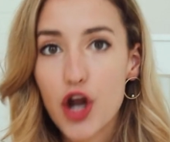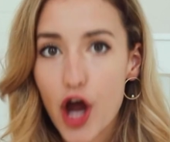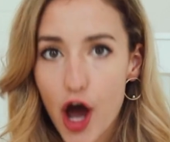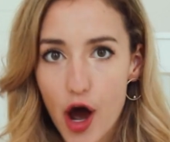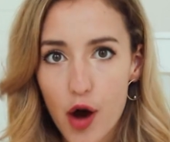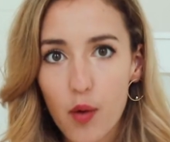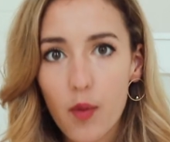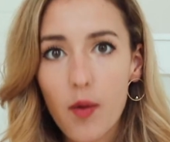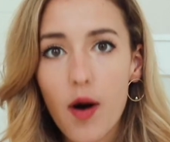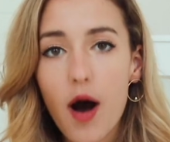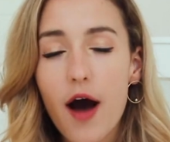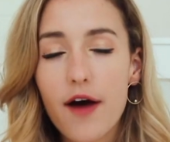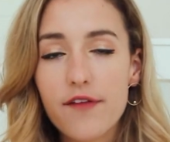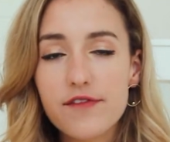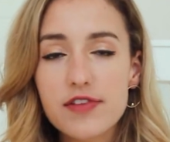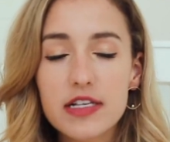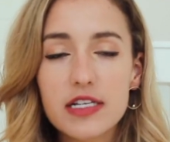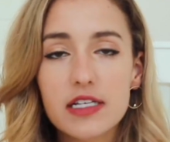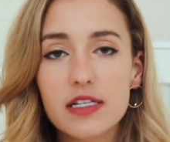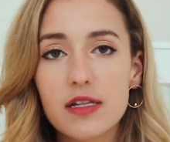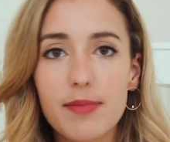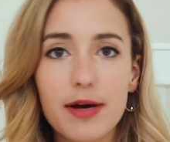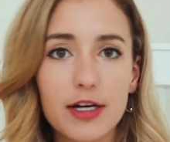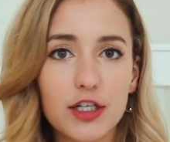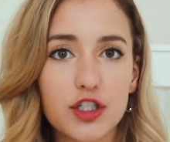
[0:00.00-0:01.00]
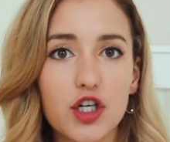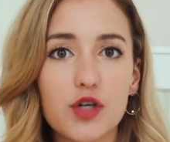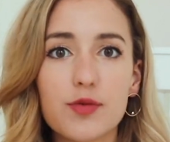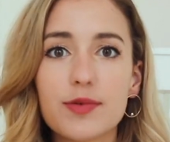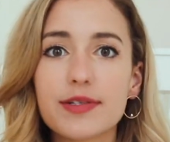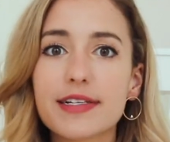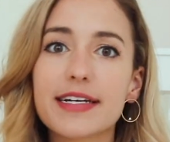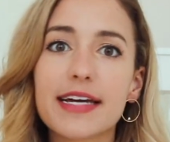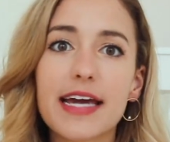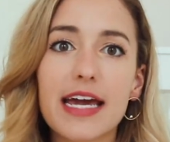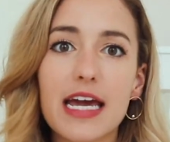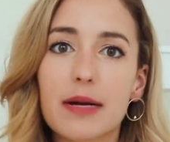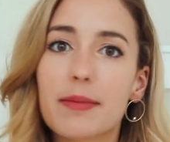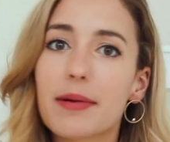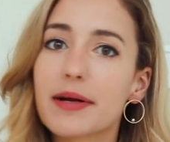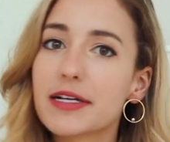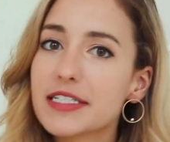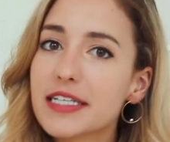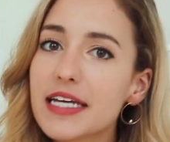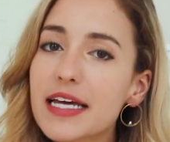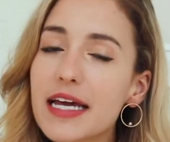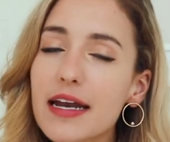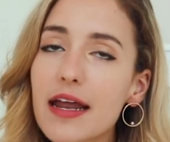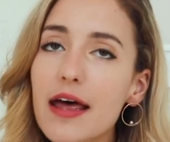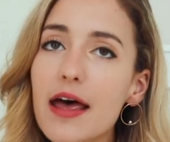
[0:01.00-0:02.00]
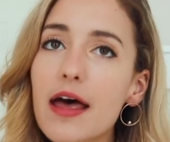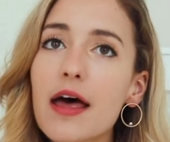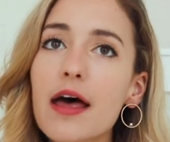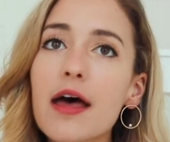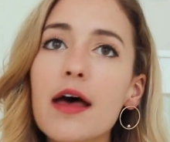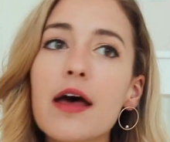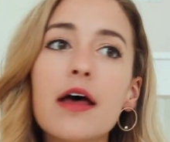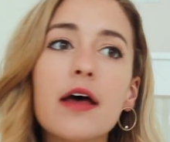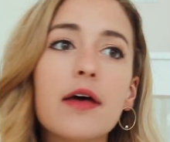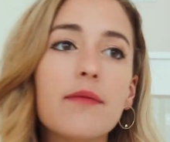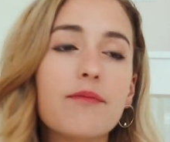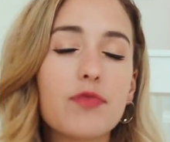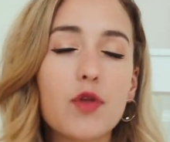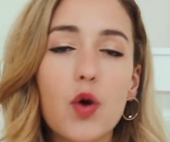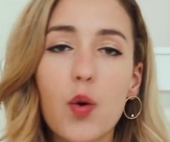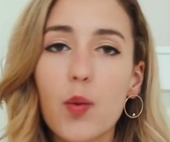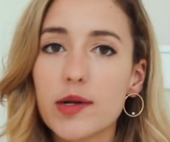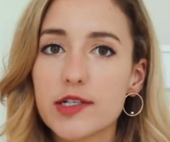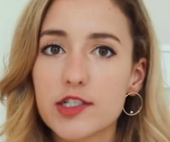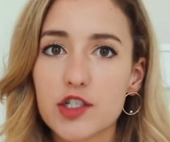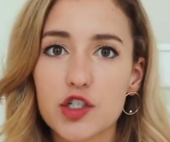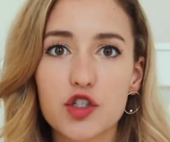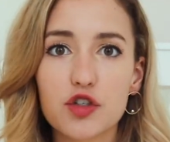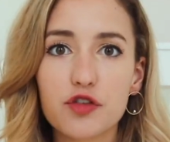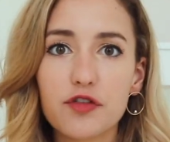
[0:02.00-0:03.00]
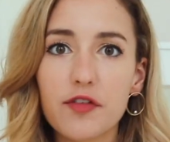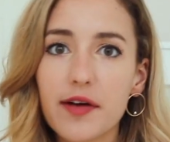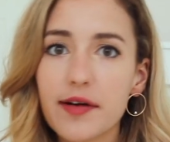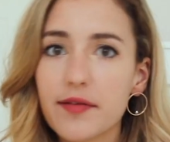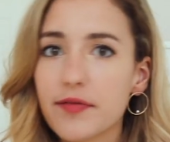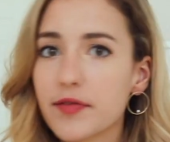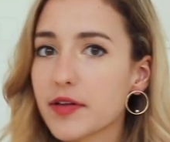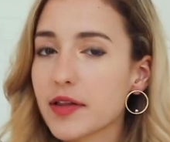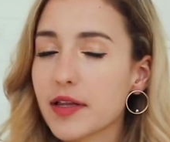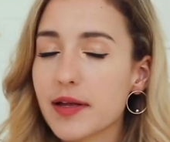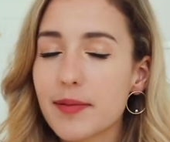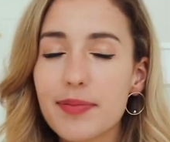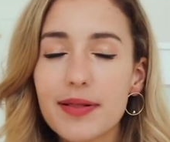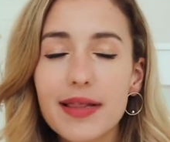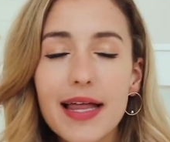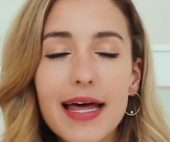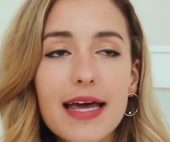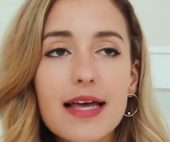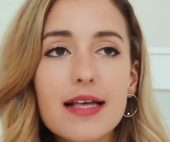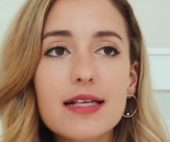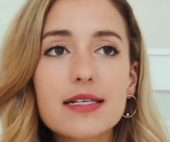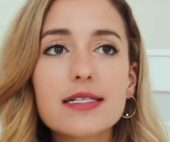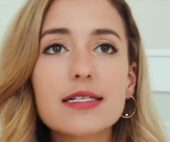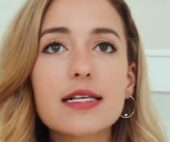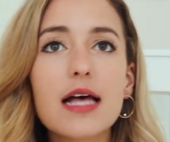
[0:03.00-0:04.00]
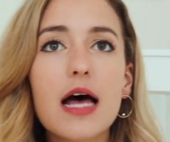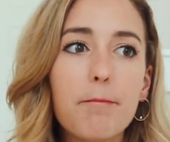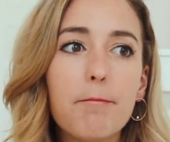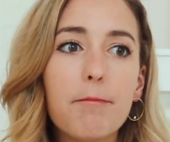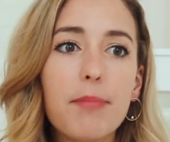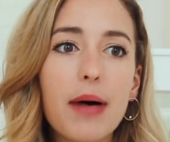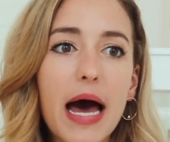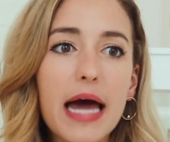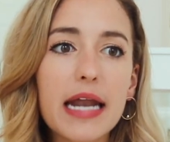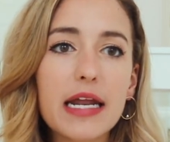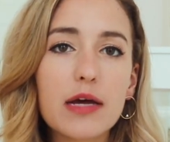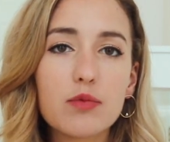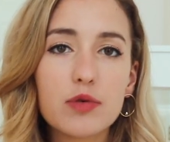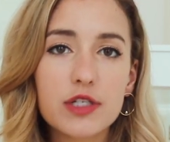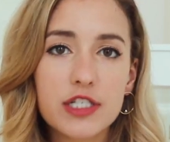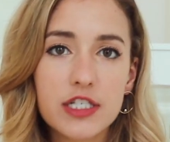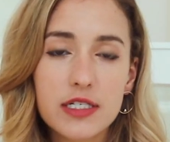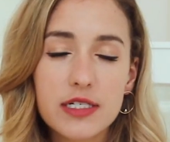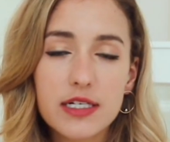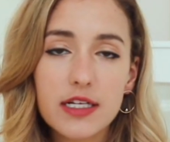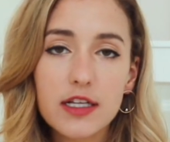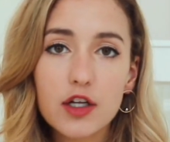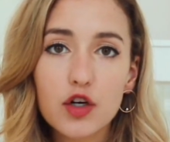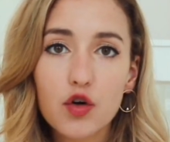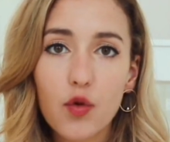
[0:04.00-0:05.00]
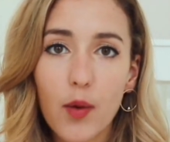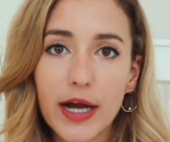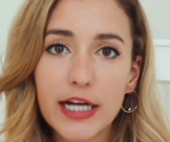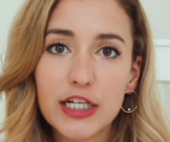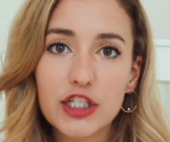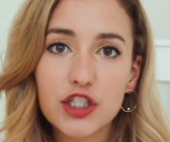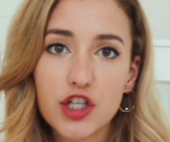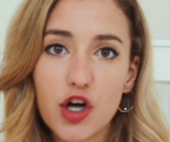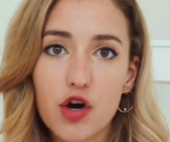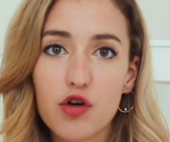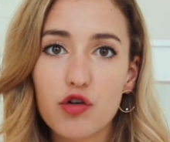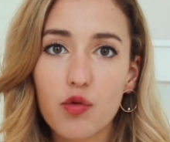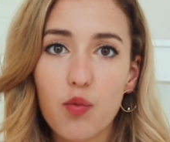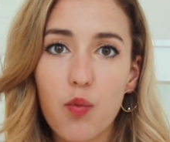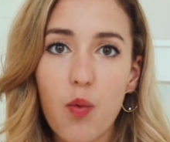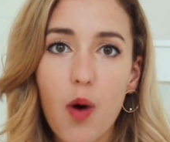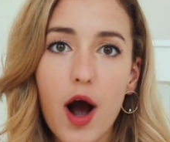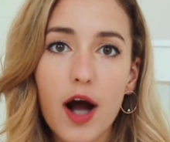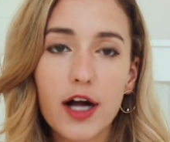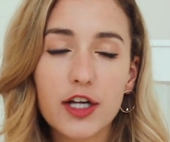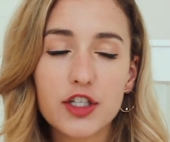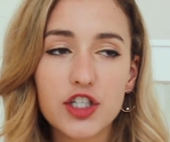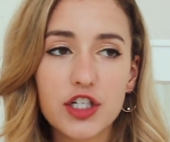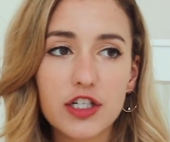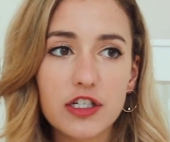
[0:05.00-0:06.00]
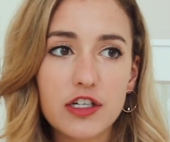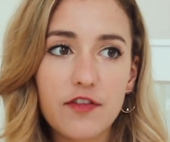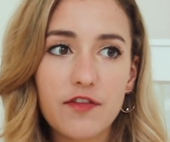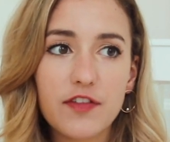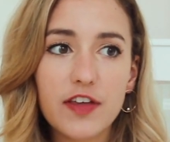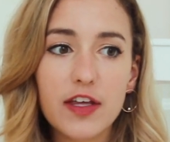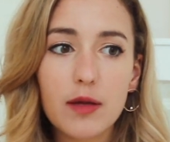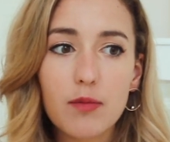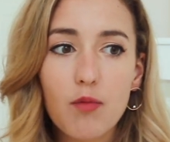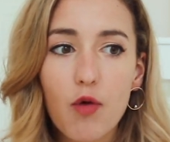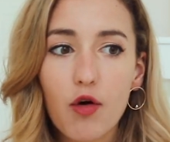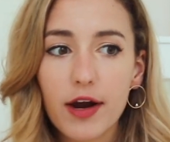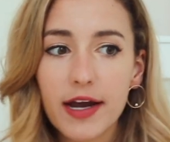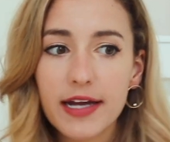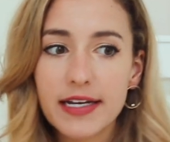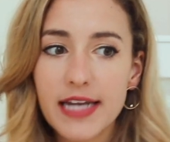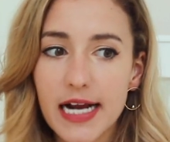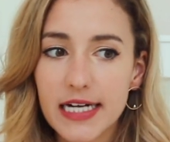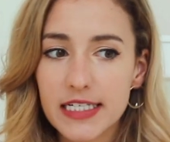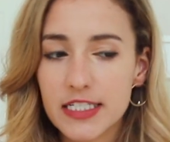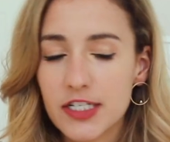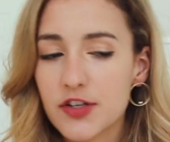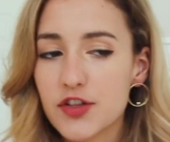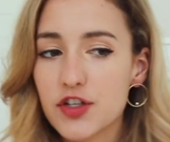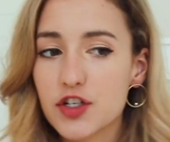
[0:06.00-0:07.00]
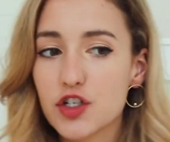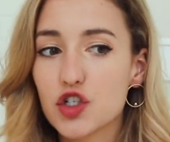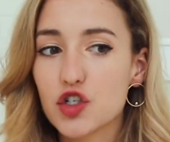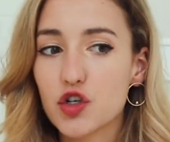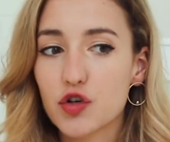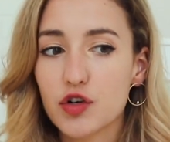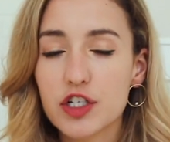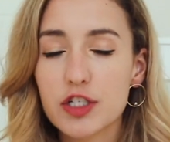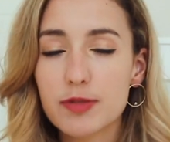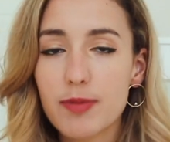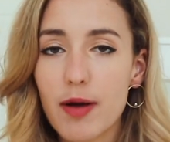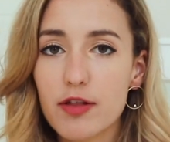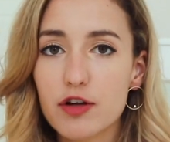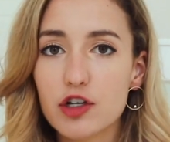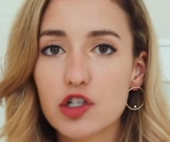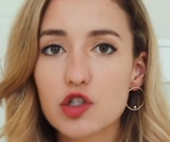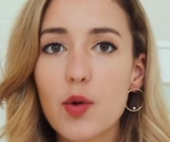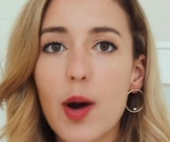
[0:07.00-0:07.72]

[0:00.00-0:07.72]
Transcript: No. Obviously the best show was like Hannah Montana, Wizards of Waverly Place, but it was still a great show to watch and to feel more connected to the Jonas Brothers.